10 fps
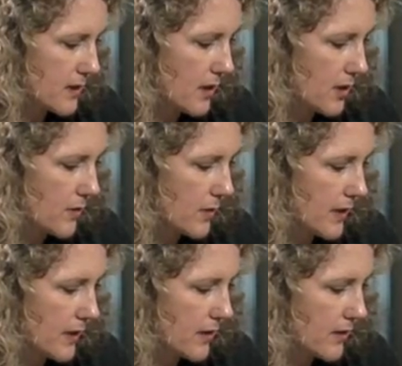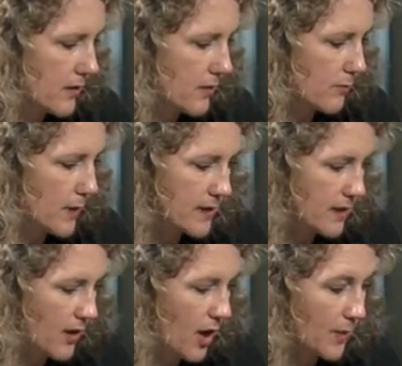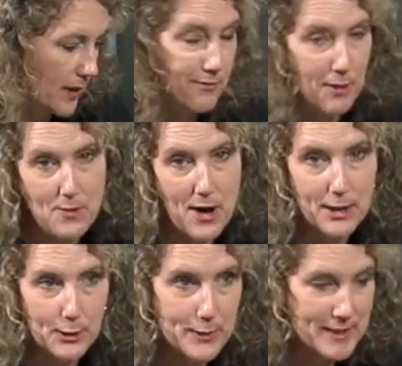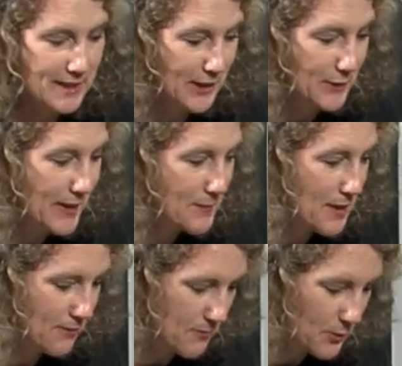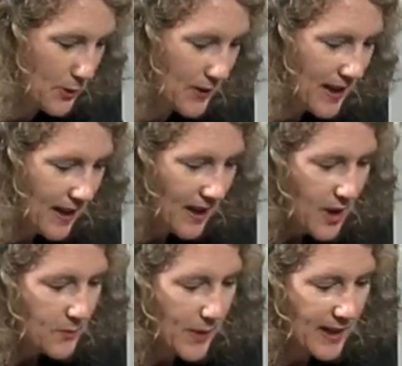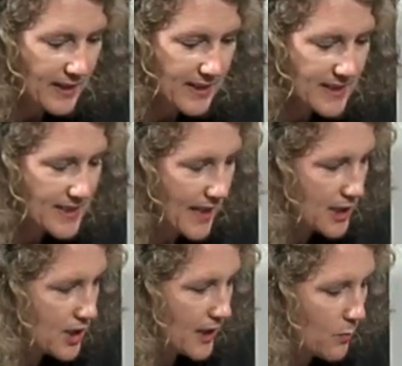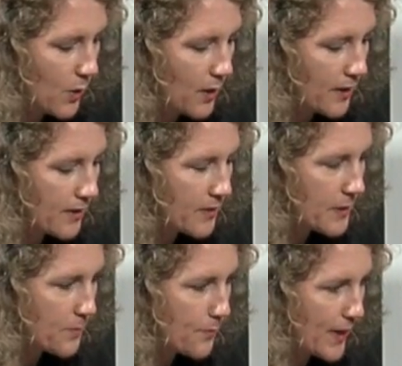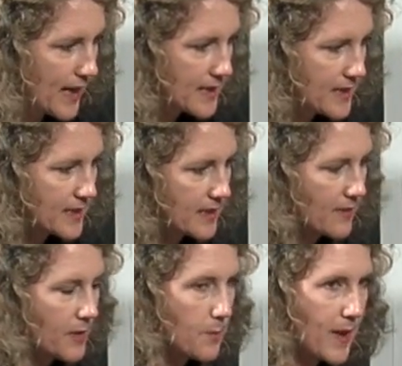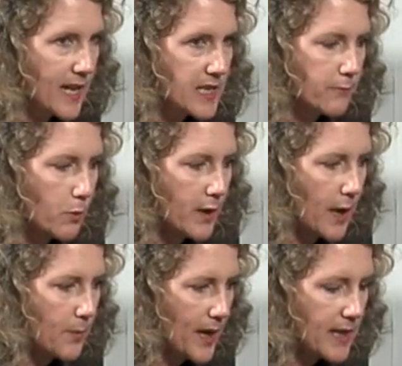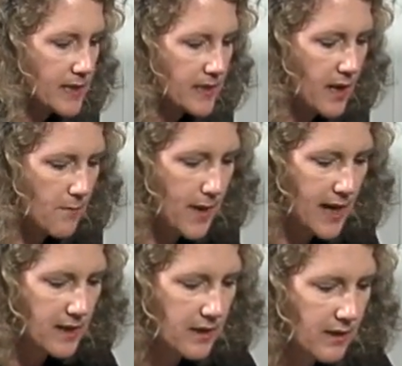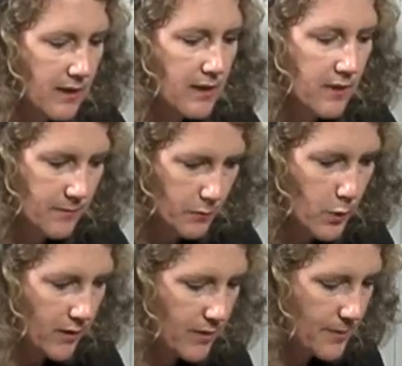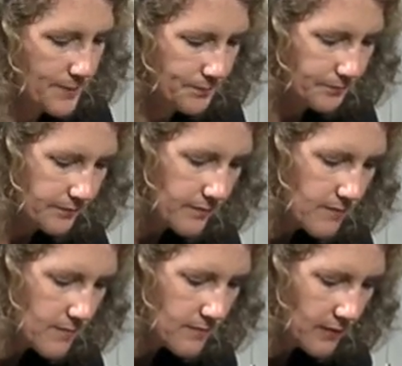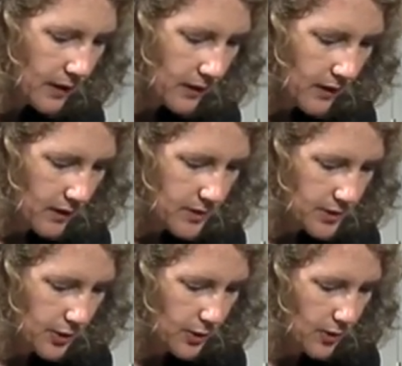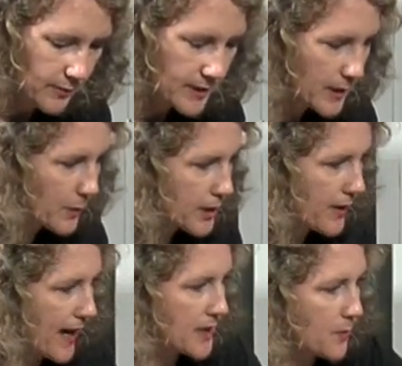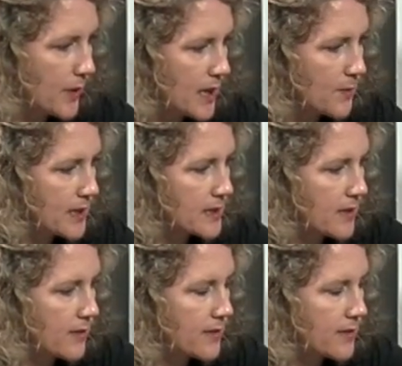acrylic resin. I believe I'm right. Laurie's going to correct me if I'm wrong. But this is actually what the base, the base for what our paints are made with. So obviously when you add the pigments and the